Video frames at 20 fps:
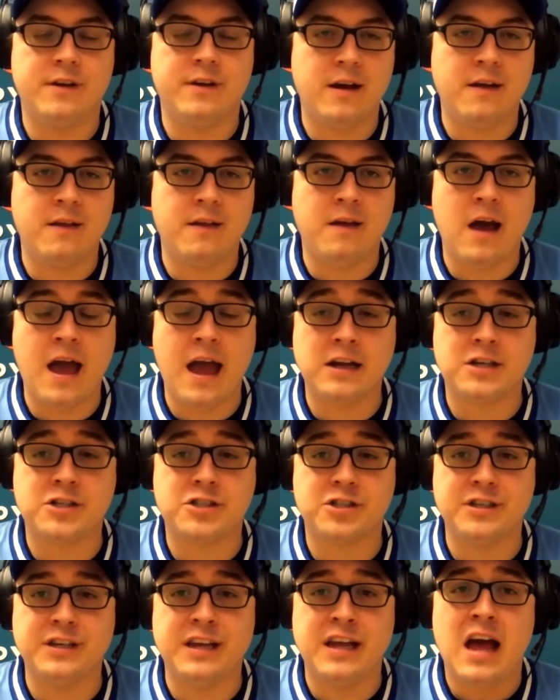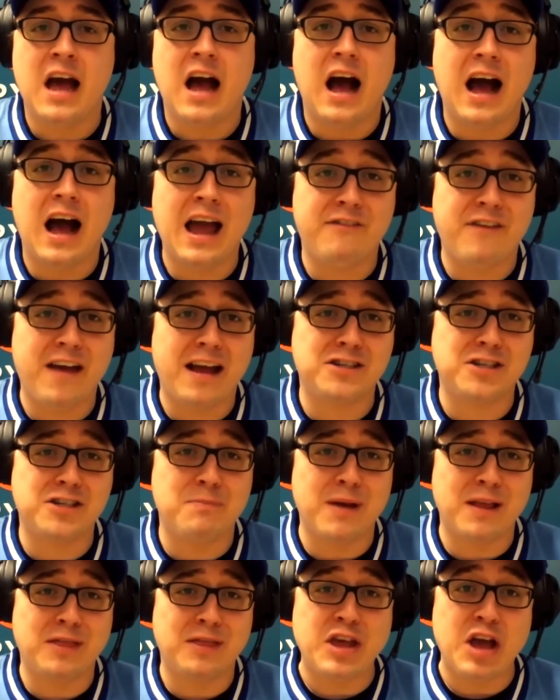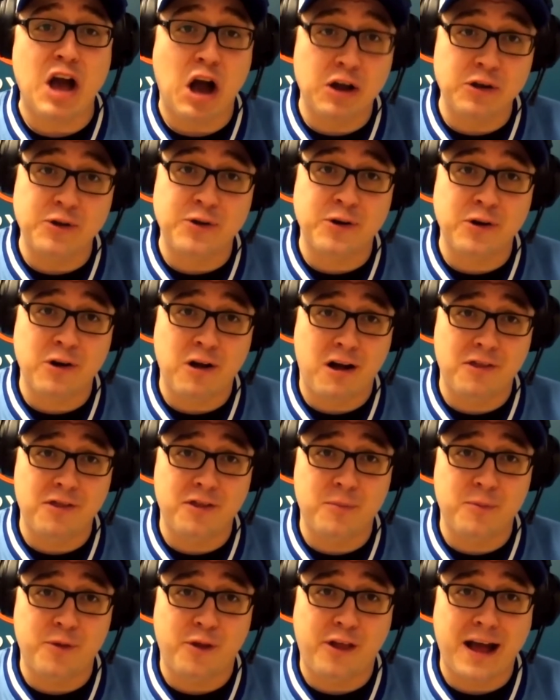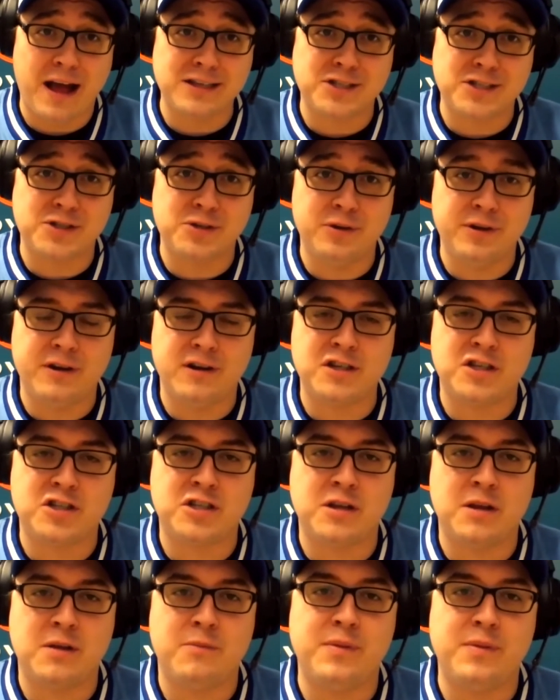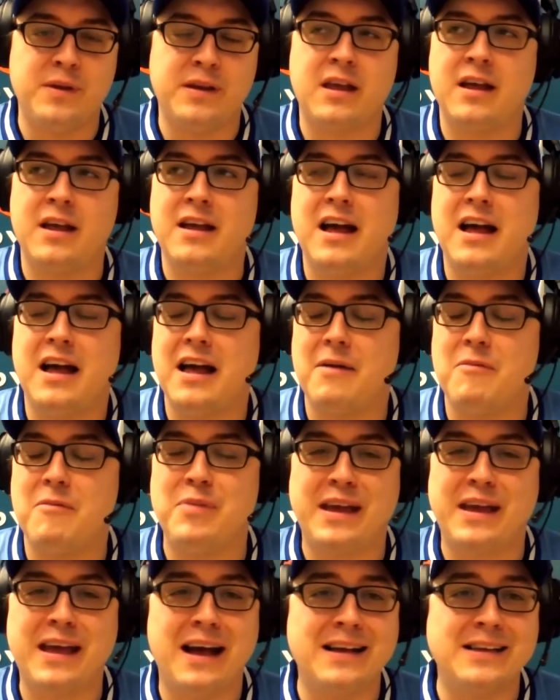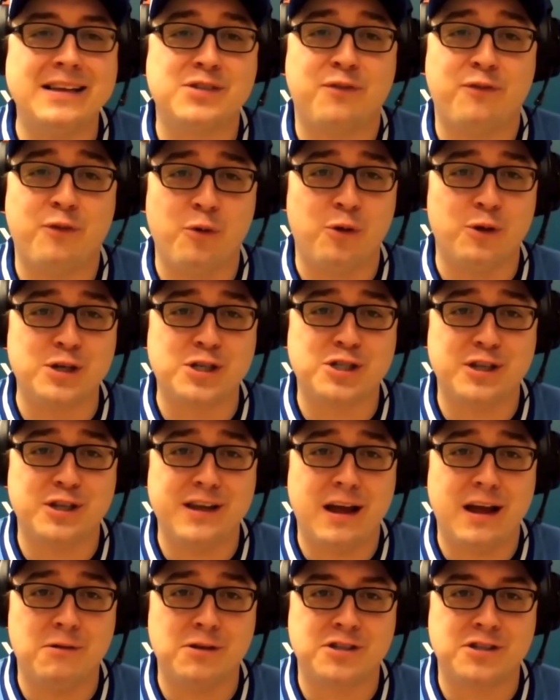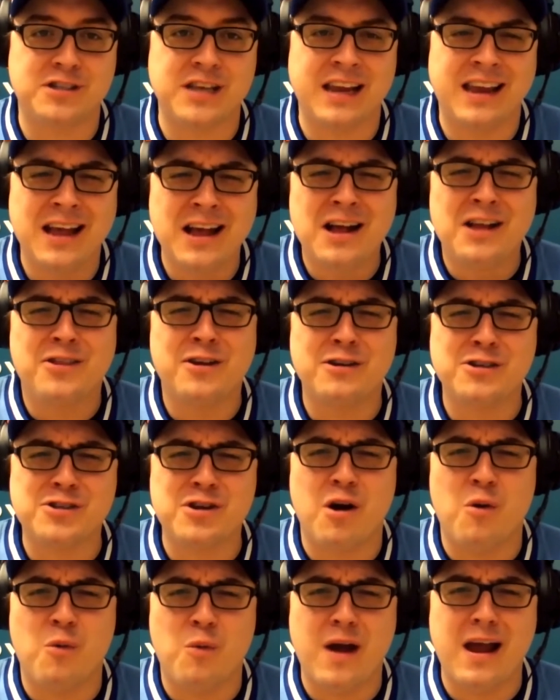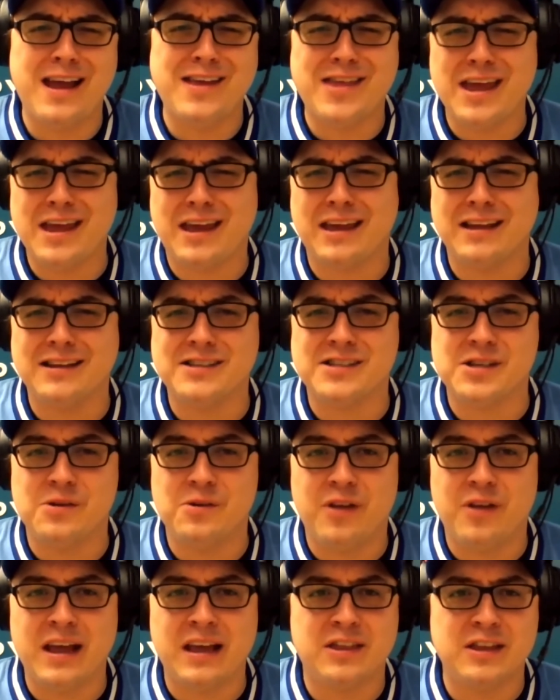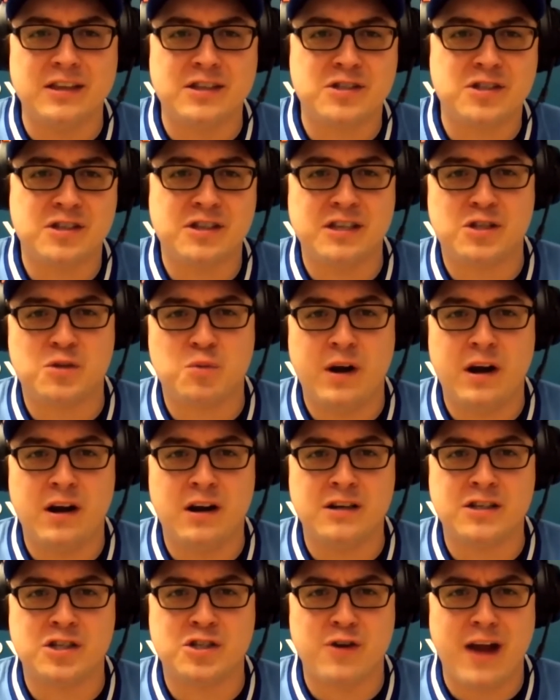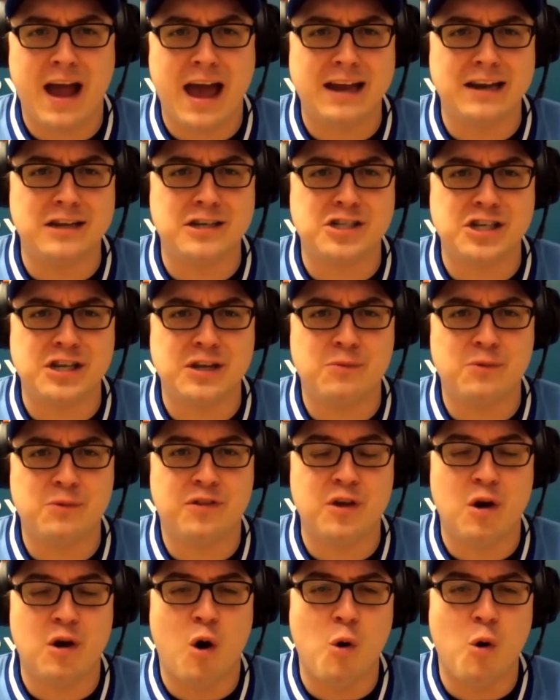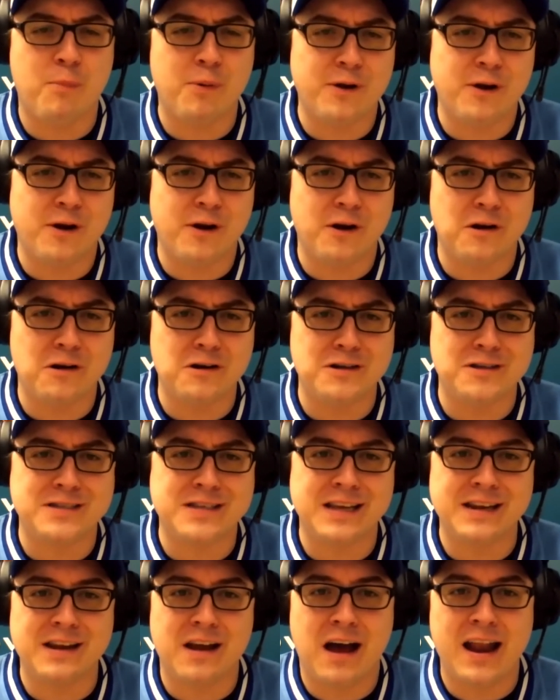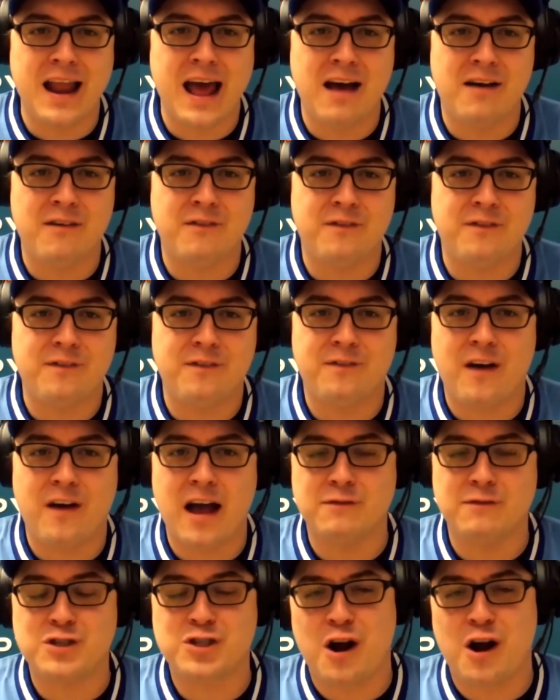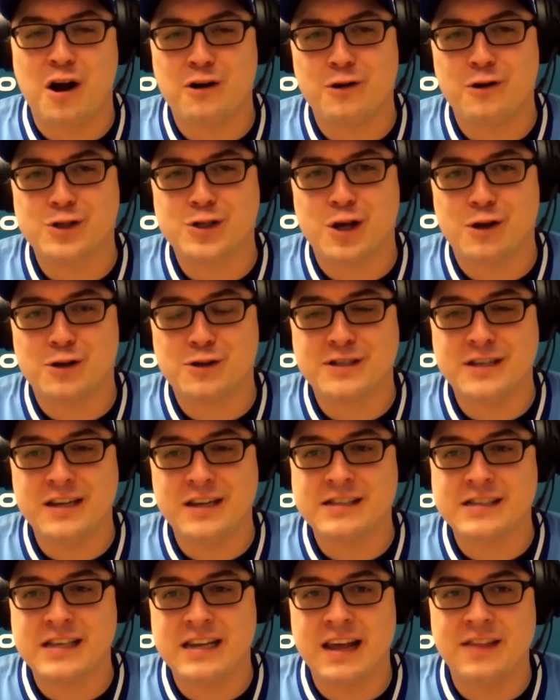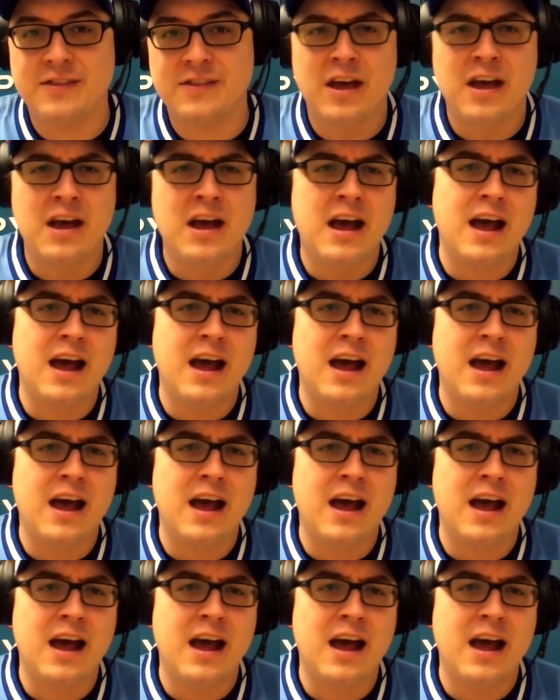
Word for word: it. I, I actually, I've actually bet the under on them the last two years because, because foolishly I was just like, there's no way they can do like this, this weird strategy with the openers and not have five starters all season. And,